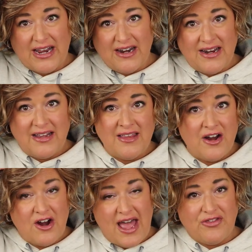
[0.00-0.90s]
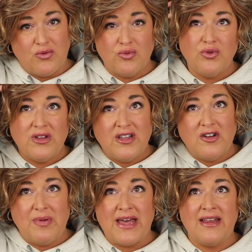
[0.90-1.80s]
Get it in there at the root a
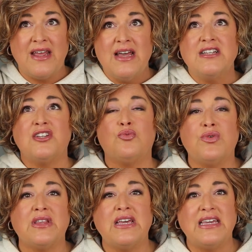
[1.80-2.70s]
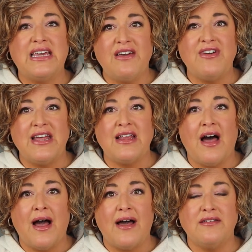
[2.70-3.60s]
little bit to really give it
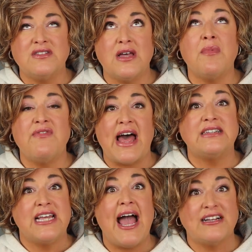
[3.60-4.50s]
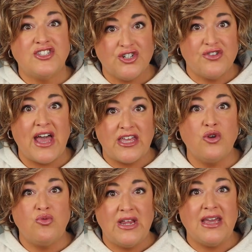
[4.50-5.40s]
uh, some of that texture that
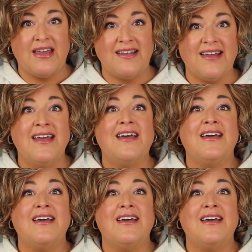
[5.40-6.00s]
you need